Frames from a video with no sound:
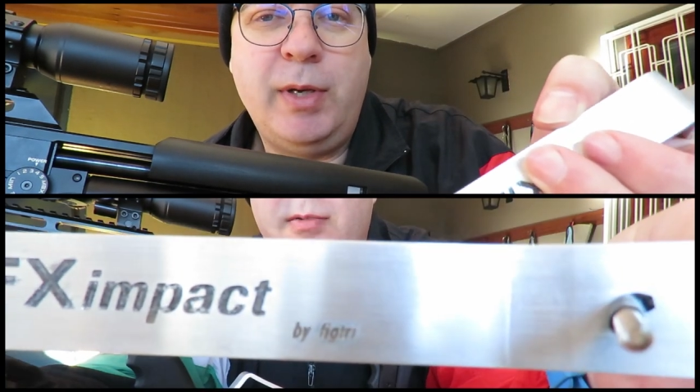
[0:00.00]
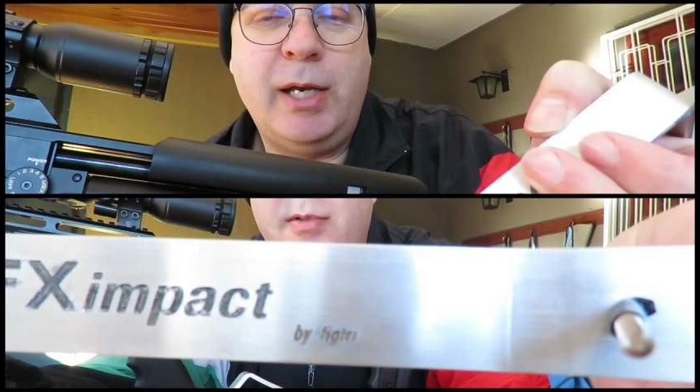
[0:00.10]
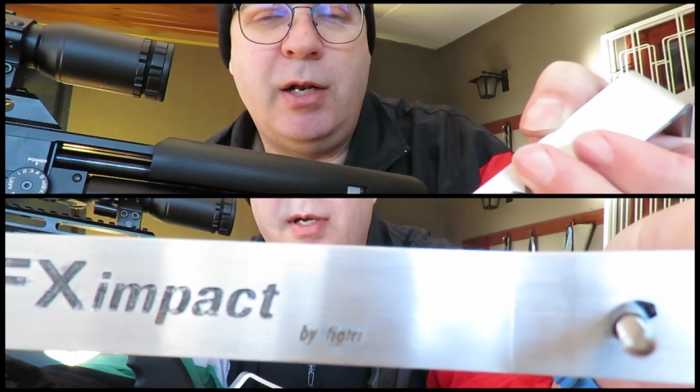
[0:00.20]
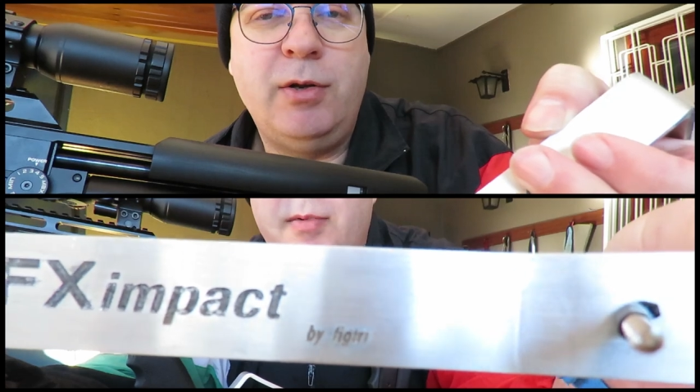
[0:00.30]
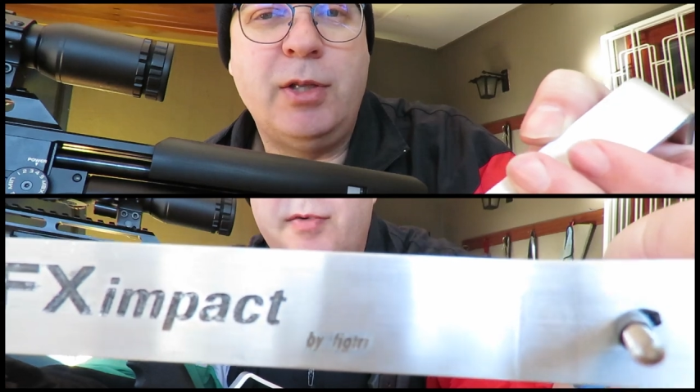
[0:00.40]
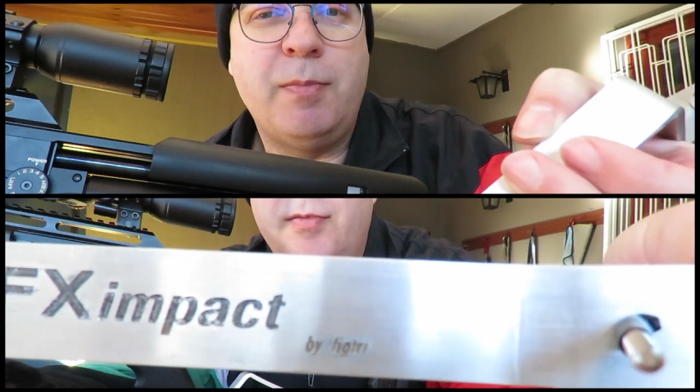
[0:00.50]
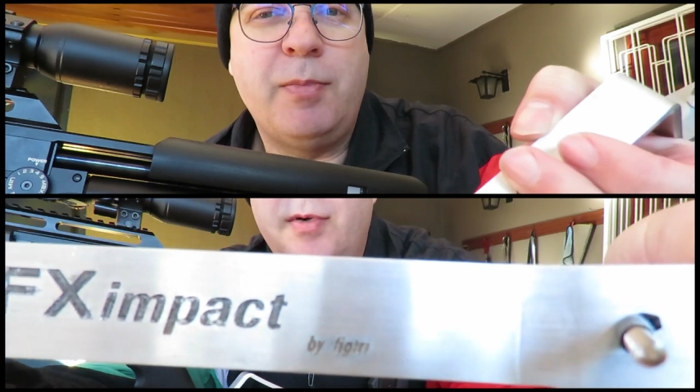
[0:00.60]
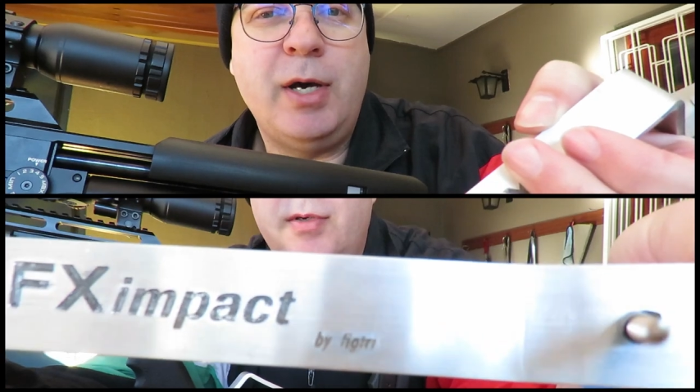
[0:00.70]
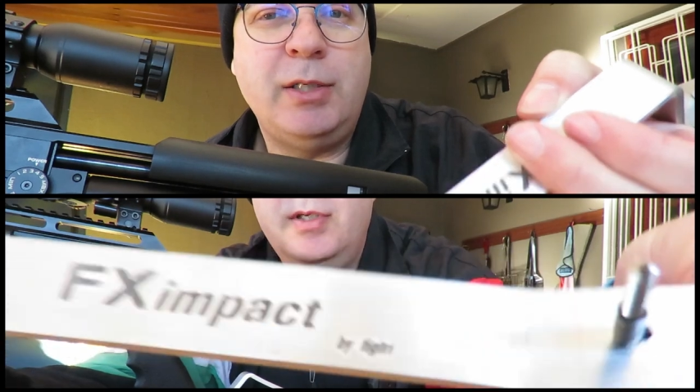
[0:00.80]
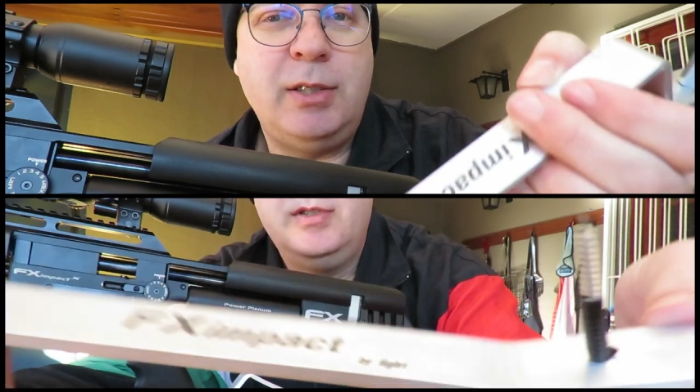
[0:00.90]
We had a look at the
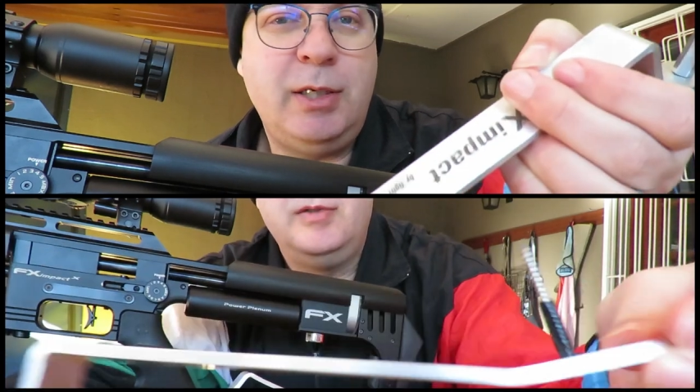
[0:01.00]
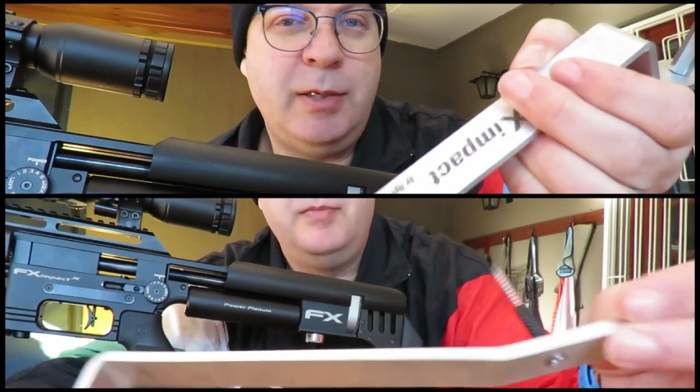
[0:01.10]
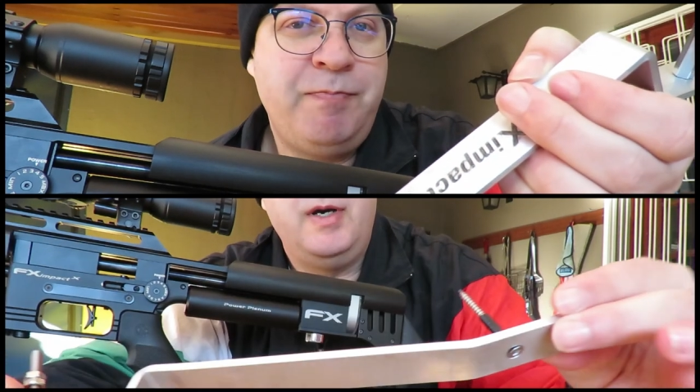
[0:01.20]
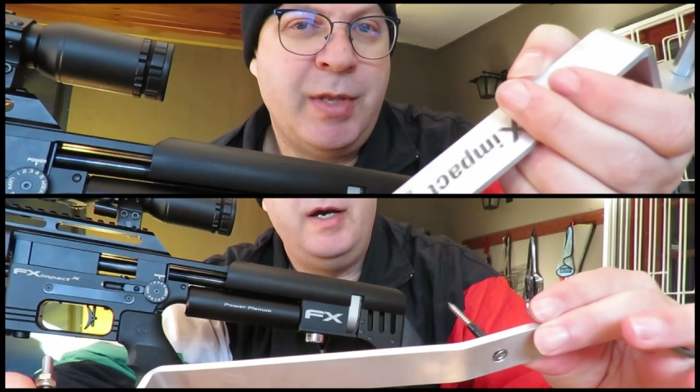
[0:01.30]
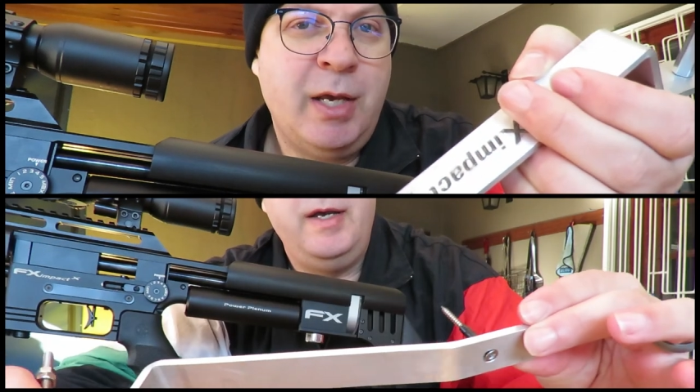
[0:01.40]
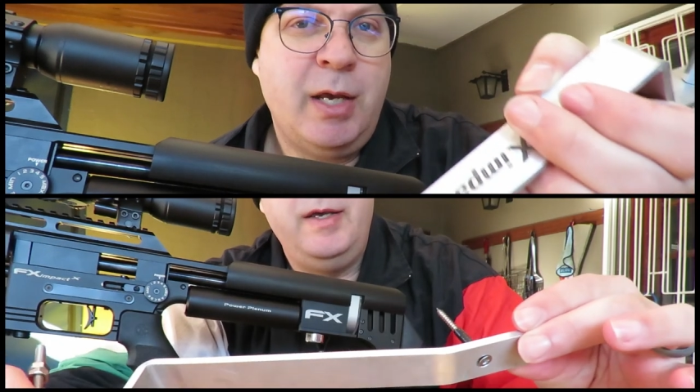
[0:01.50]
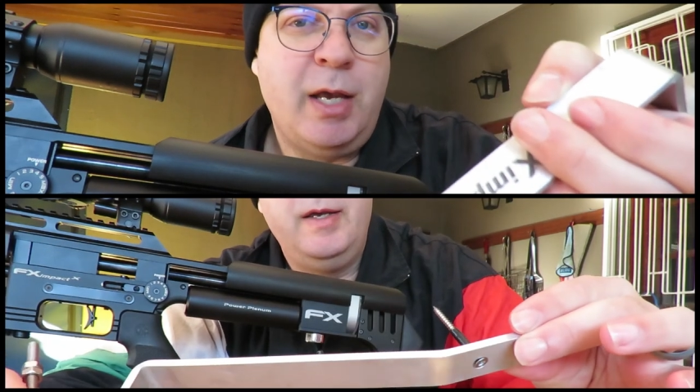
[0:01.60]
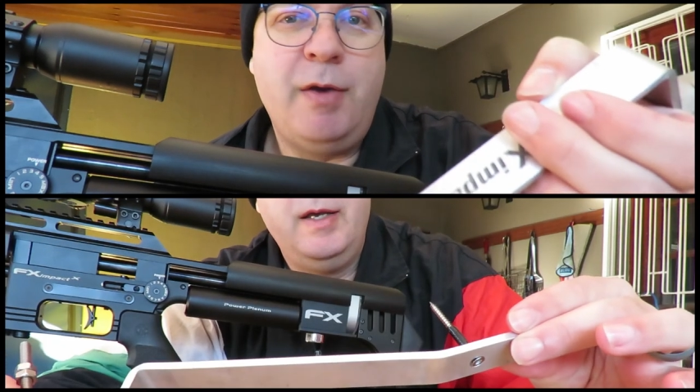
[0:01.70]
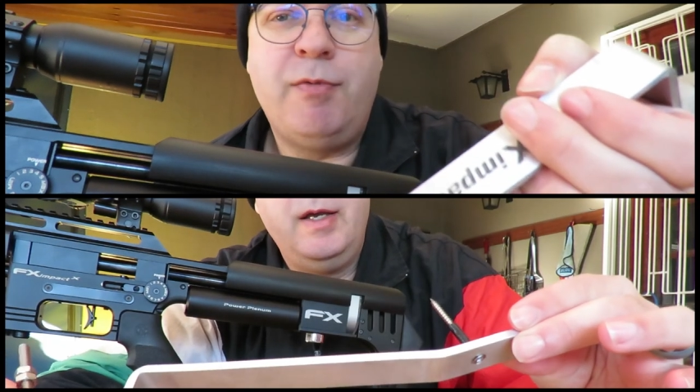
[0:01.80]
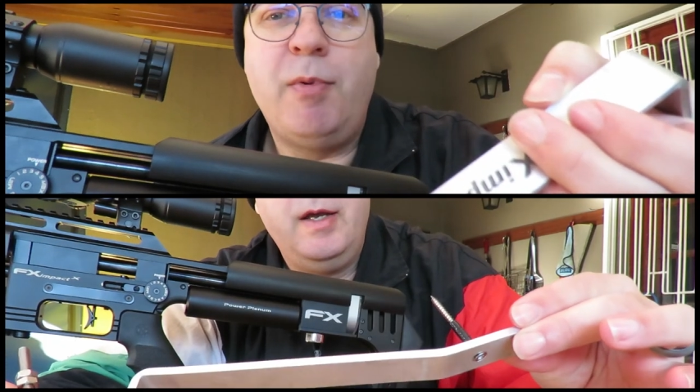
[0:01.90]
pricing,
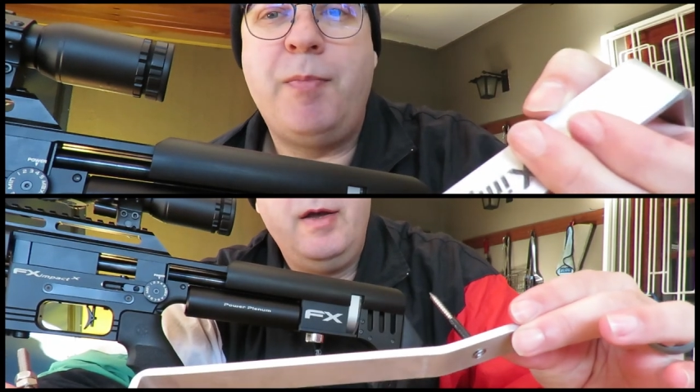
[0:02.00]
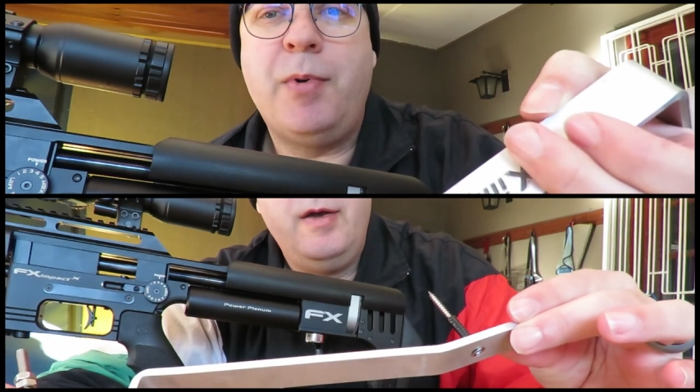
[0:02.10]
and from a